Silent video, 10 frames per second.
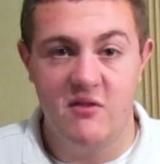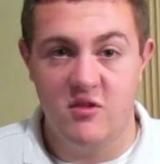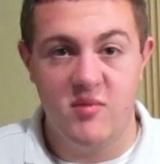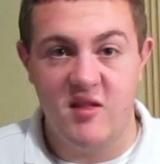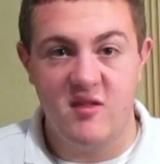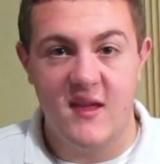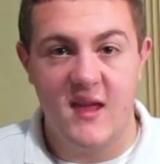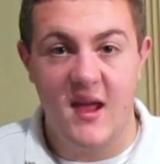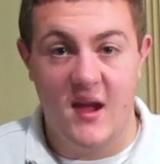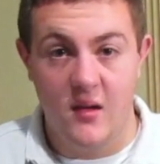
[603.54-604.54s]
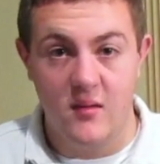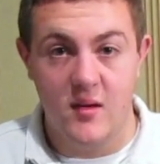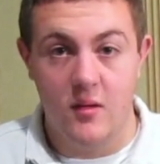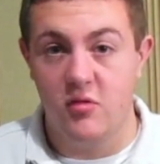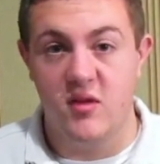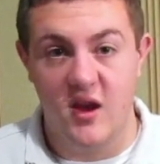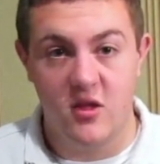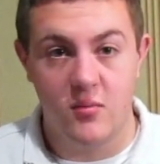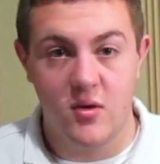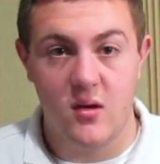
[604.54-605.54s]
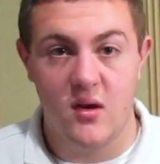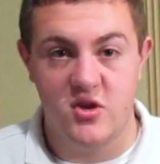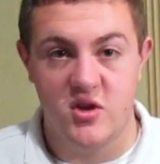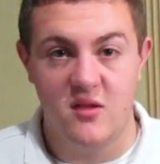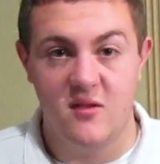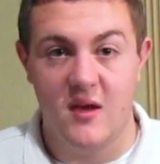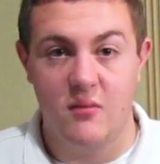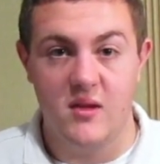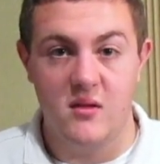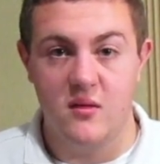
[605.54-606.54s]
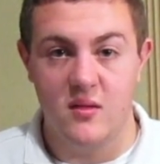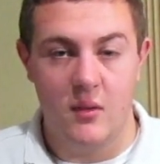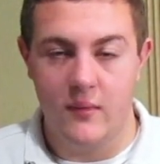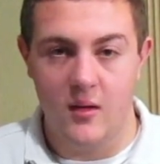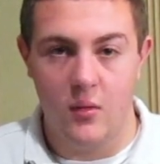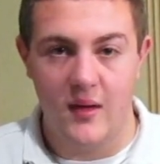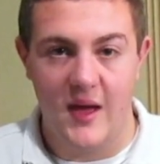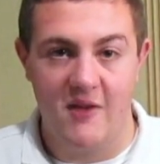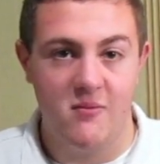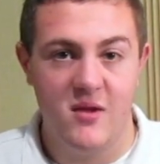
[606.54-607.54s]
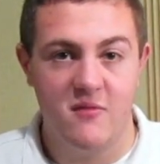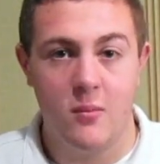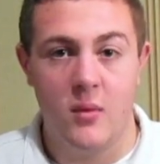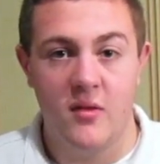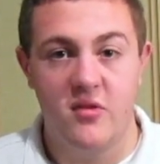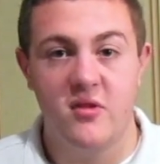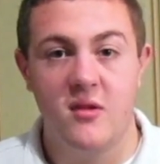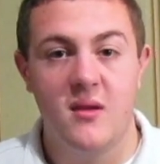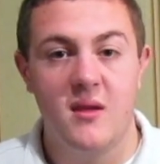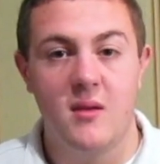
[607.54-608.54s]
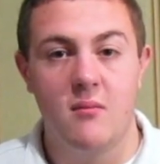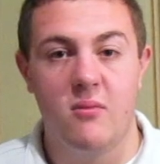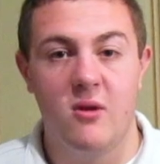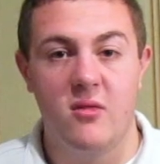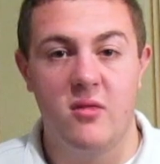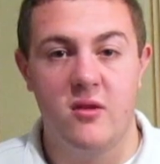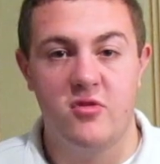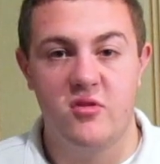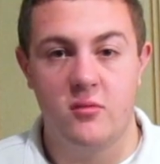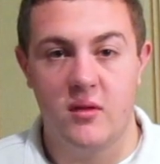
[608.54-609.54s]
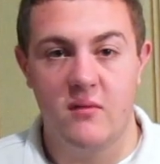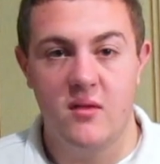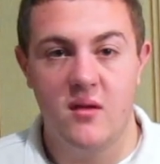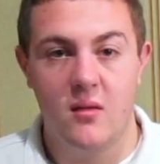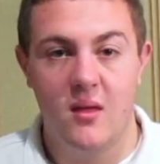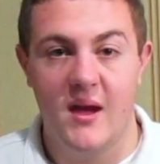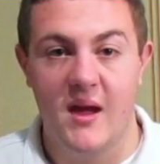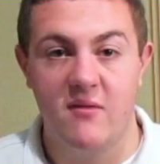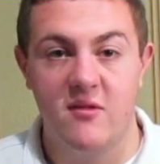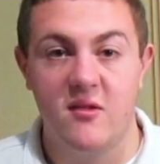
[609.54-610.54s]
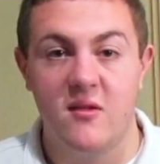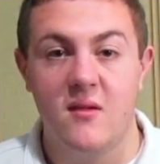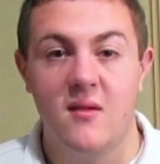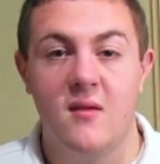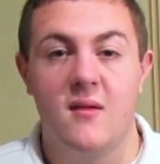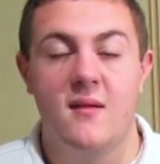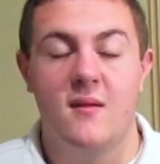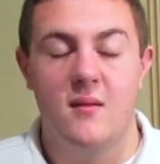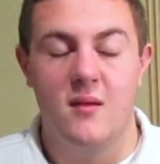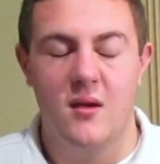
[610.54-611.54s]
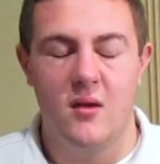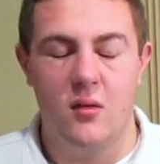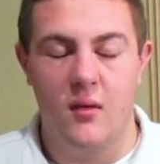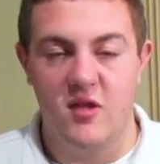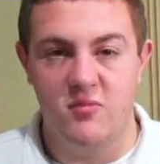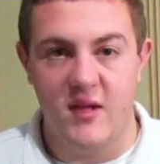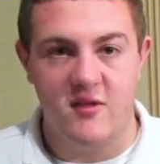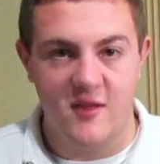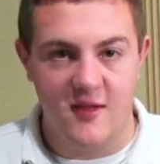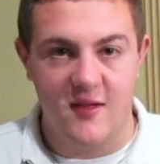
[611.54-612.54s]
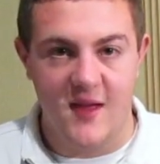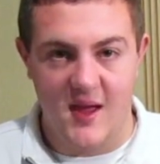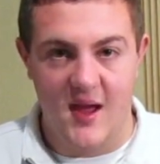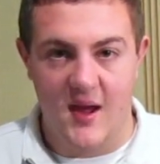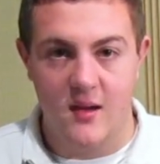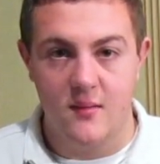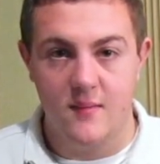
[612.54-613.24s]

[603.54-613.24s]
as best they can. They're taking the precautions that we all have been for months, but they're just living their lives, as best as they can.